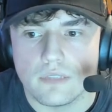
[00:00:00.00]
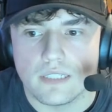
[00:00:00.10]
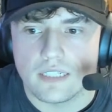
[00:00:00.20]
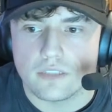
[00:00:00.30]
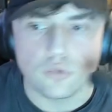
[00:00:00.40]
in
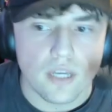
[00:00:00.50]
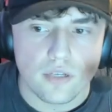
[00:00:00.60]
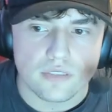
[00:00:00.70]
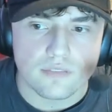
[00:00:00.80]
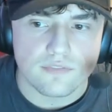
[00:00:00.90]
like
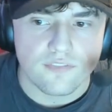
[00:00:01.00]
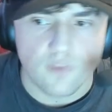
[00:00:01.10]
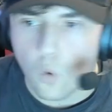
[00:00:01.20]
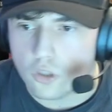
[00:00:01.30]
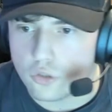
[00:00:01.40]

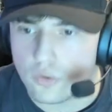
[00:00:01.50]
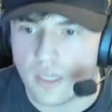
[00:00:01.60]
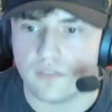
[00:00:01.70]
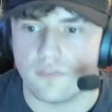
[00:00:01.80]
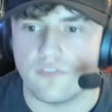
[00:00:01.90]
2004,
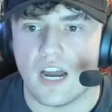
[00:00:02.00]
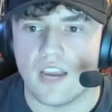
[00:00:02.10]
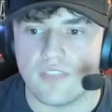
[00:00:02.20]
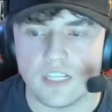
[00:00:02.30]
2005.